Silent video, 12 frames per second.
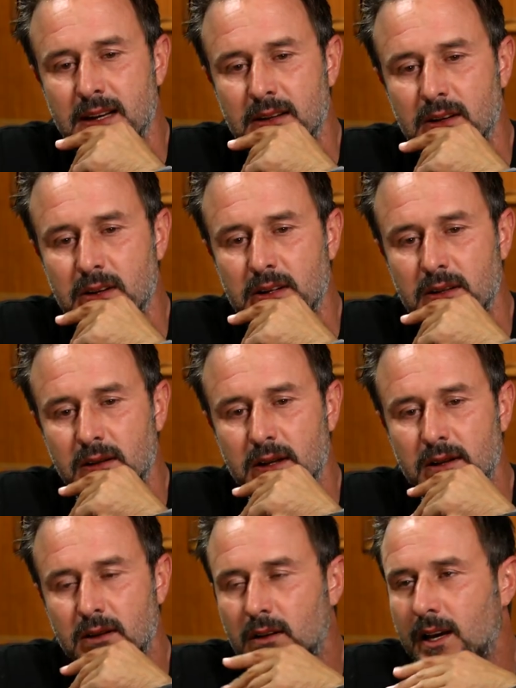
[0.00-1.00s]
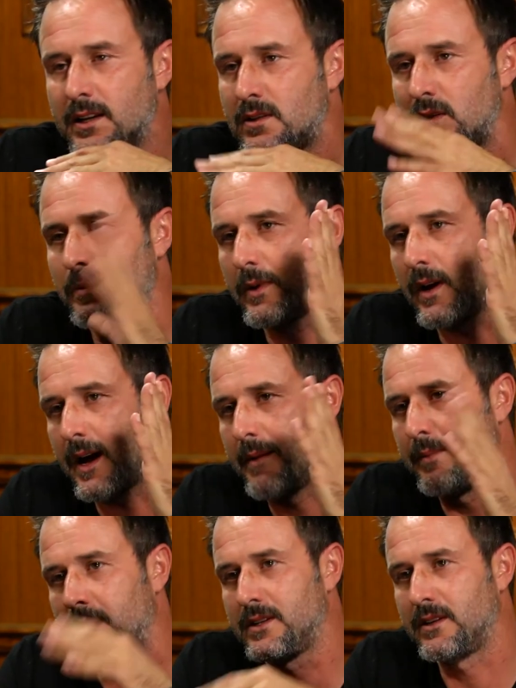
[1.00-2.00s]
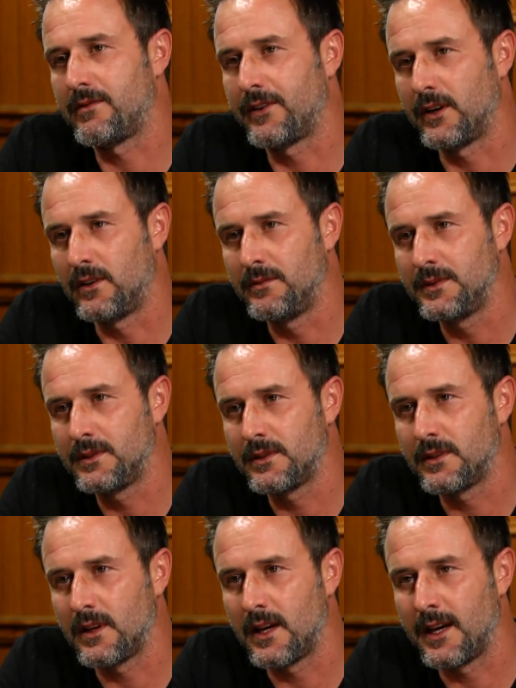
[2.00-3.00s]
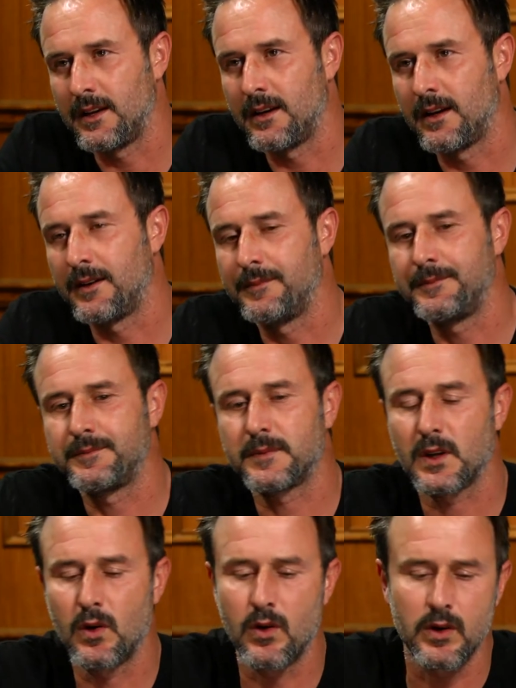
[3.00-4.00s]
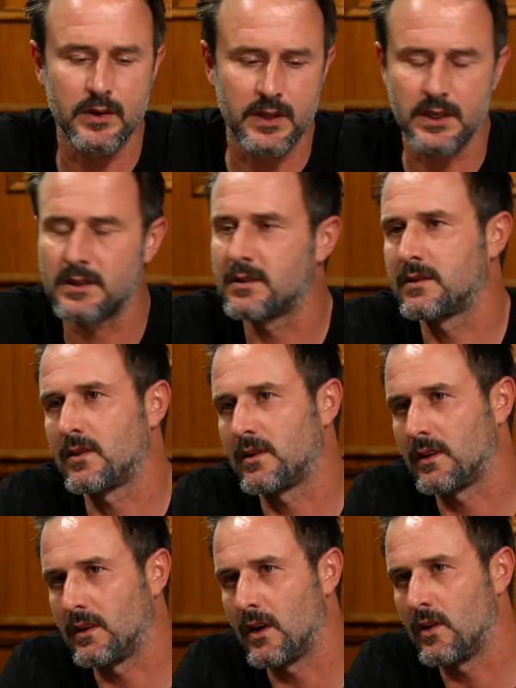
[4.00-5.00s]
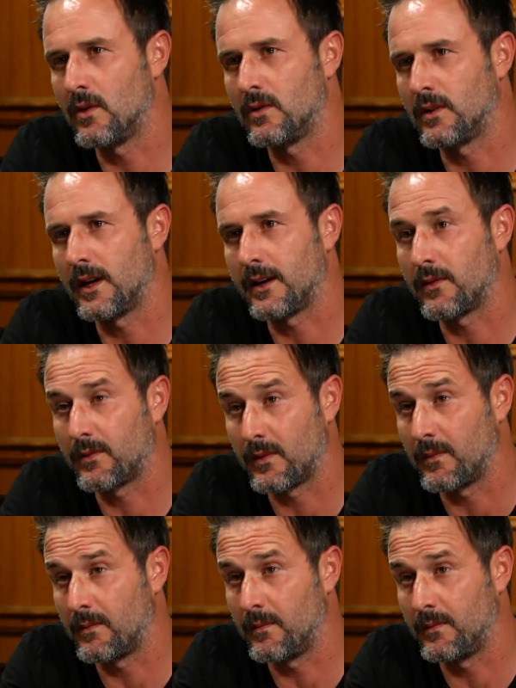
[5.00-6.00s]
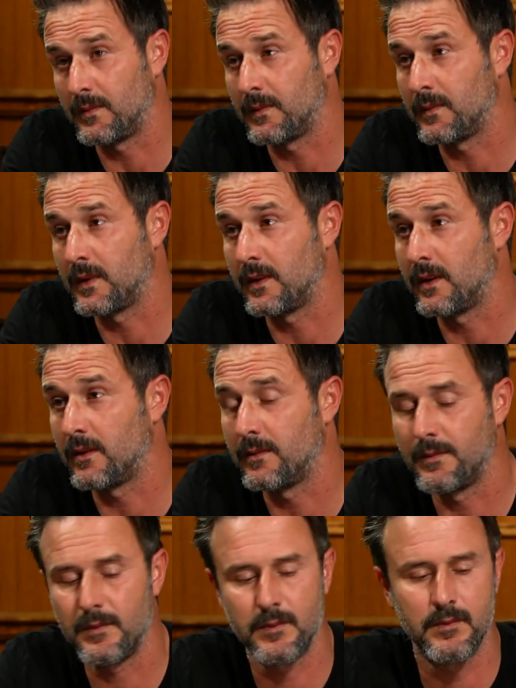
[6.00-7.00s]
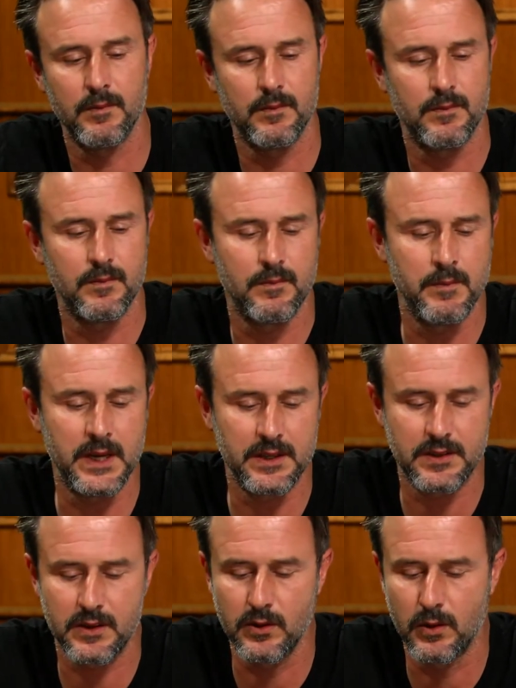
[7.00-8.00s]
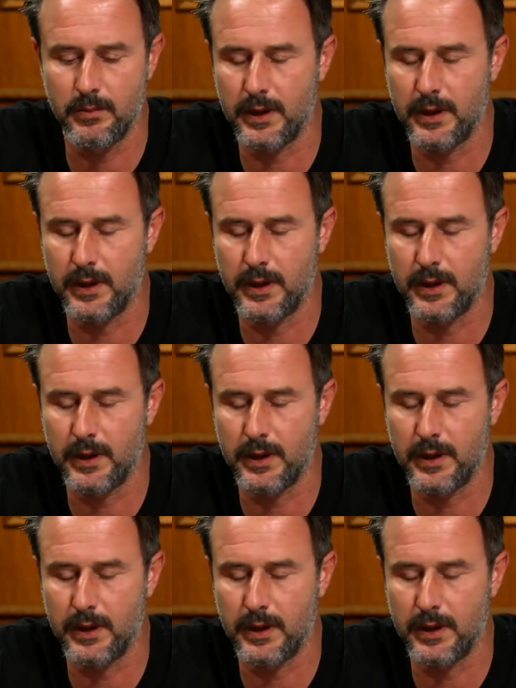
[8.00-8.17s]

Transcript: like they're either like super high budget films and or these sort of low, like, you know, minuscule